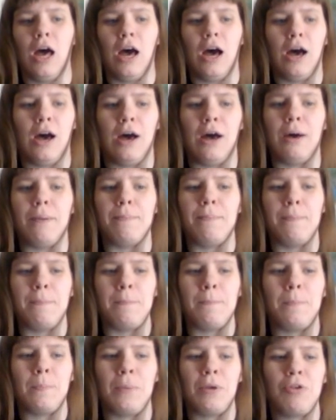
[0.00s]
Um,
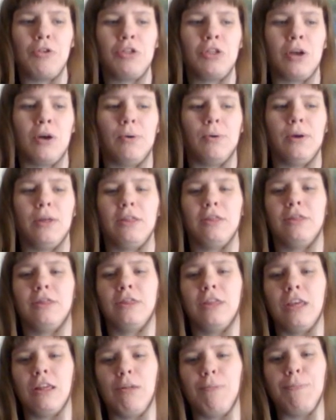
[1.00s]
so
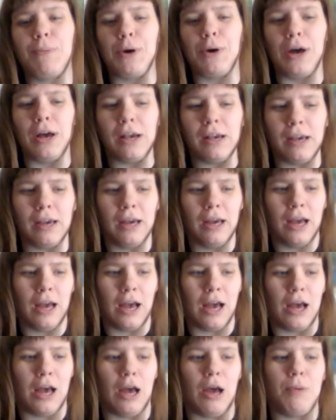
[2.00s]
this book
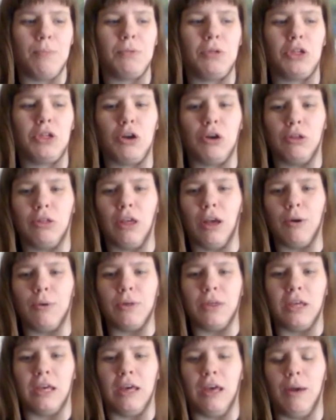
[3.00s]
um, starts out
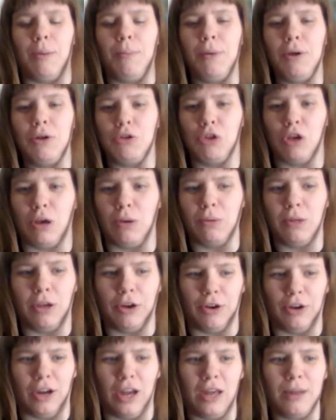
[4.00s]
with him, James
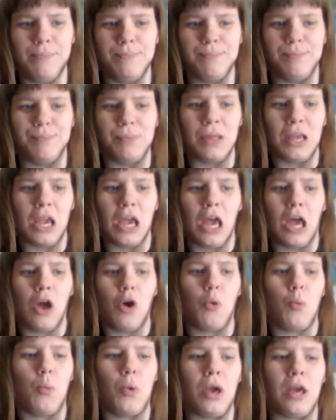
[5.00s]
Herriot,
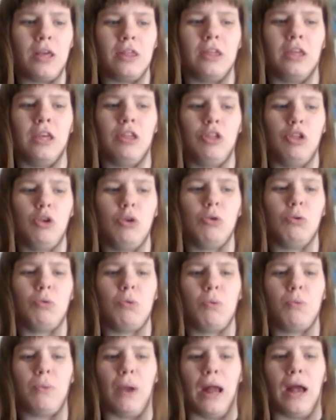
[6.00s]
with his
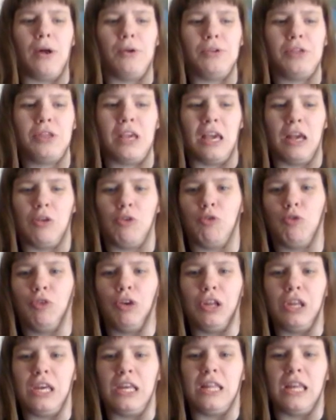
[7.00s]
usual rounds and
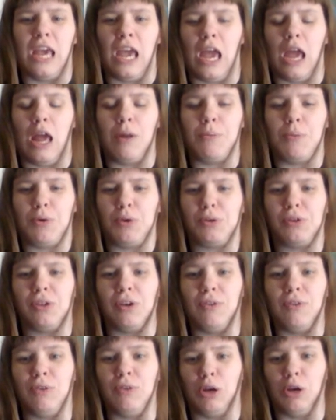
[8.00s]
treating the animals
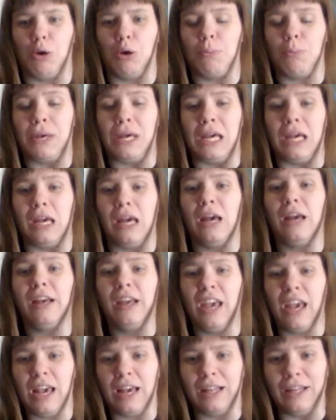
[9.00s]
of Darrowby,
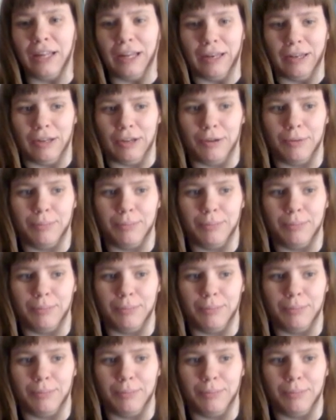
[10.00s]
England.